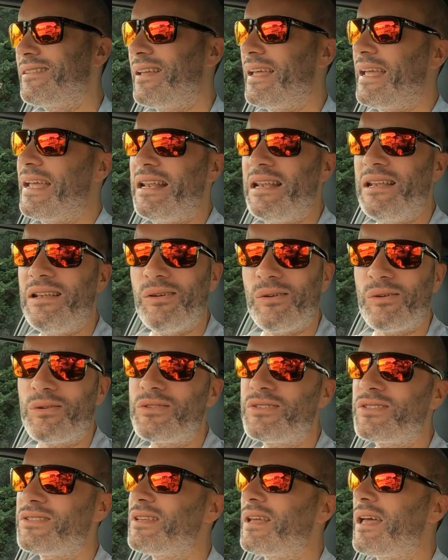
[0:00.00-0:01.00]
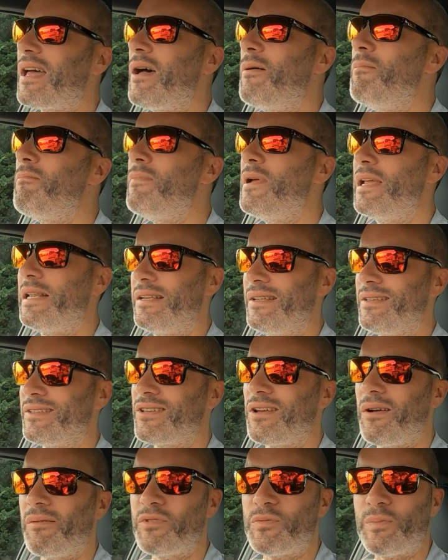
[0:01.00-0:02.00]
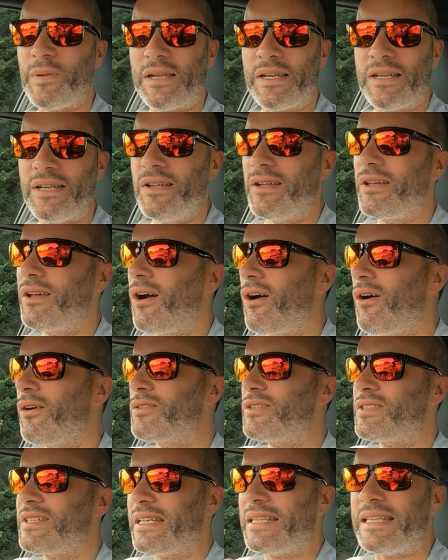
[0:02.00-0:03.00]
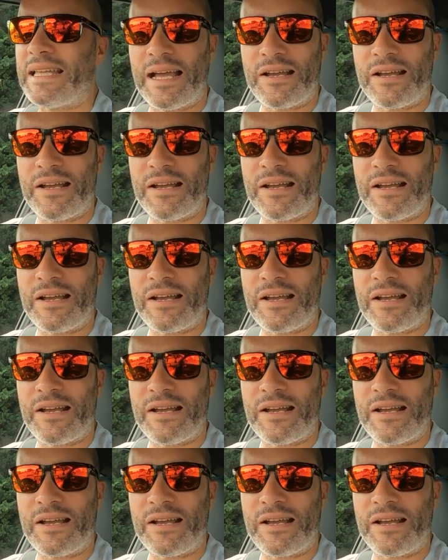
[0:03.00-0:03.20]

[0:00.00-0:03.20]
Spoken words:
it looks a million times better. You can't see the